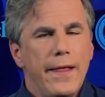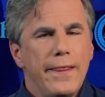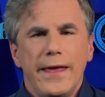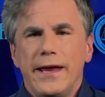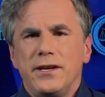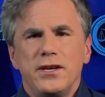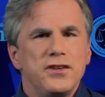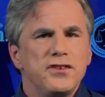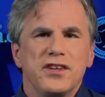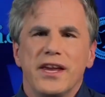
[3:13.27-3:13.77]

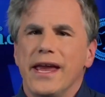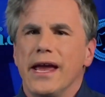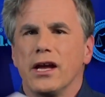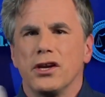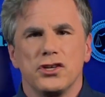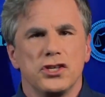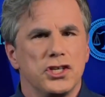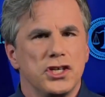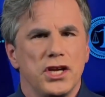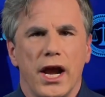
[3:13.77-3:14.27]
They just
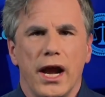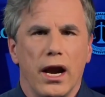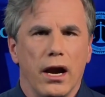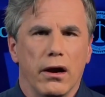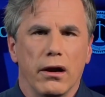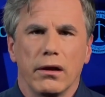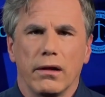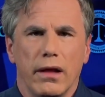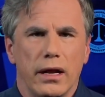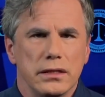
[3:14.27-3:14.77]
can't
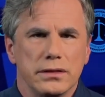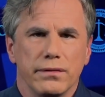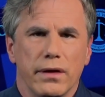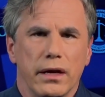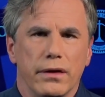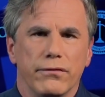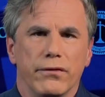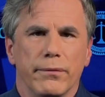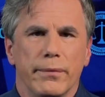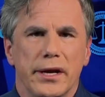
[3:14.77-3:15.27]
share
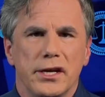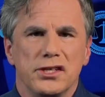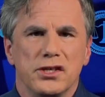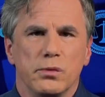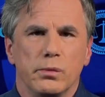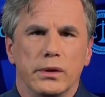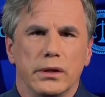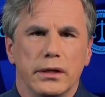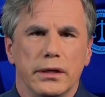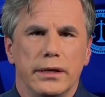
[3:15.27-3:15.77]
classified
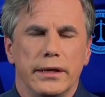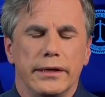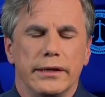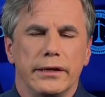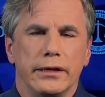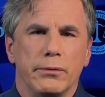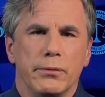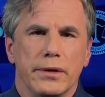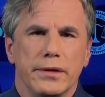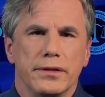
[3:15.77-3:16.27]
information willy
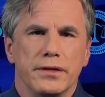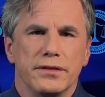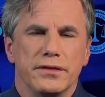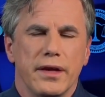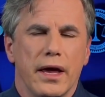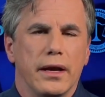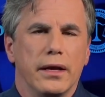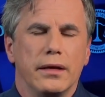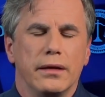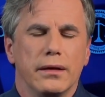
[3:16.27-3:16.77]
nilly with the
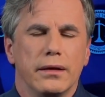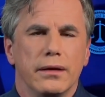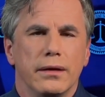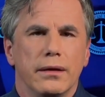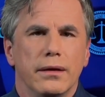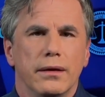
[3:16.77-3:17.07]
Senate.